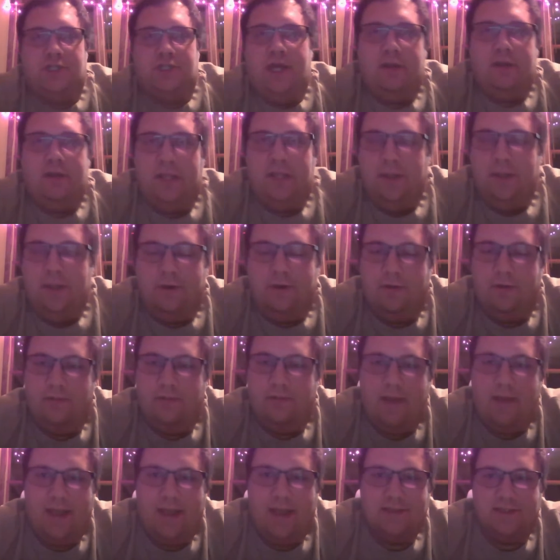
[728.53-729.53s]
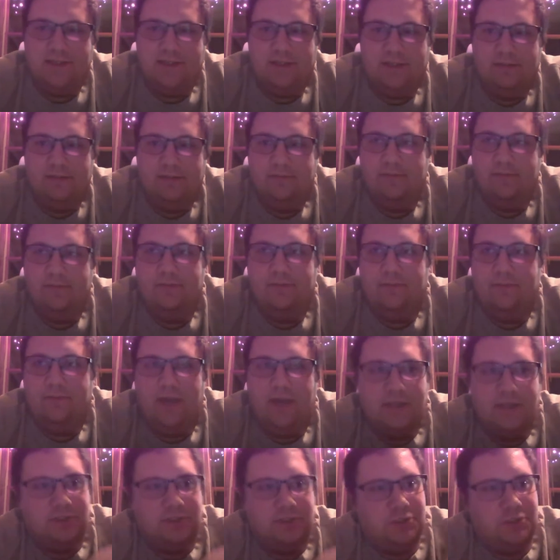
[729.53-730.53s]
out here has a
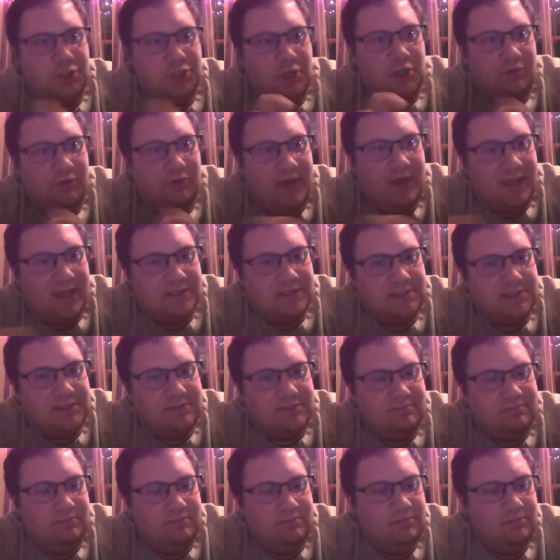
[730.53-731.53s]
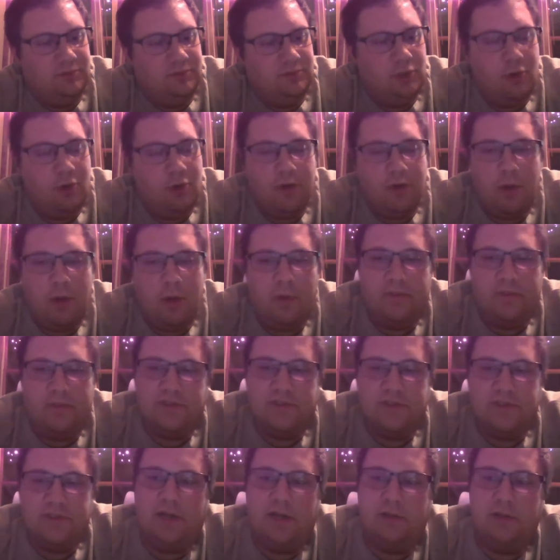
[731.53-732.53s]
Generac logo on the
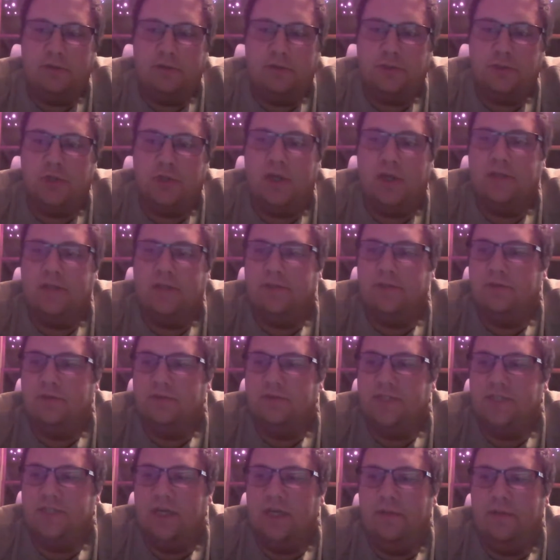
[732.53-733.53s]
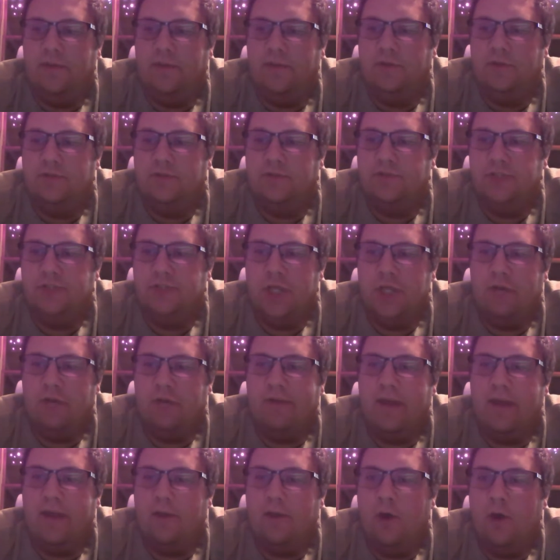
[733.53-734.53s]
side of their trucks, and they're selling those
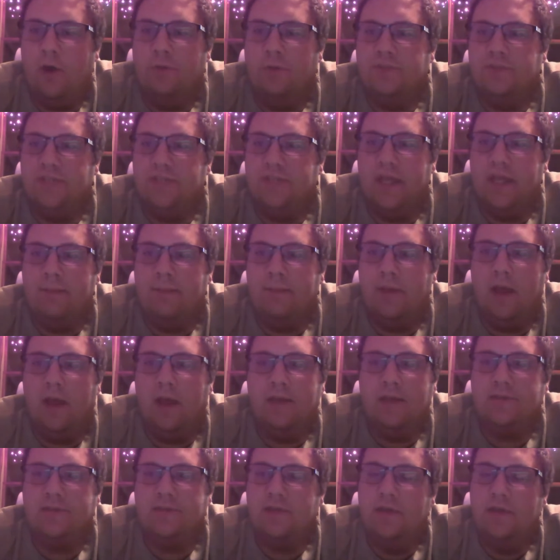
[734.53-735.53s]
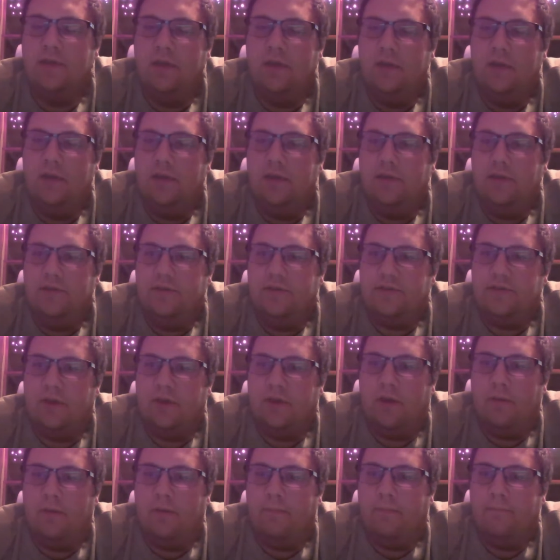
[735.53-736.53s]
Generac home standbys.
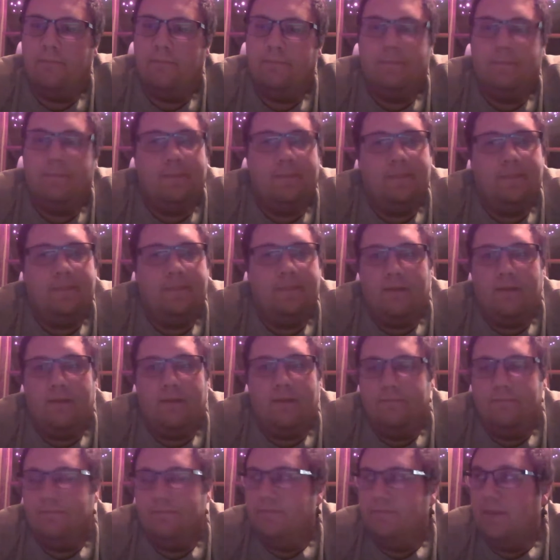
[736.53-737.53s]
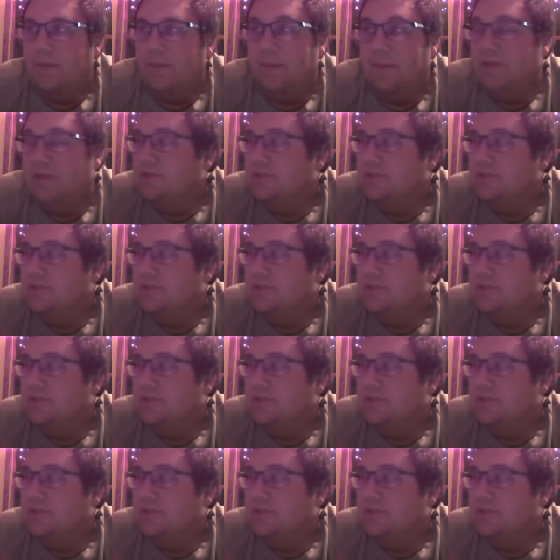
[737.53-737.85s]
So, I mean,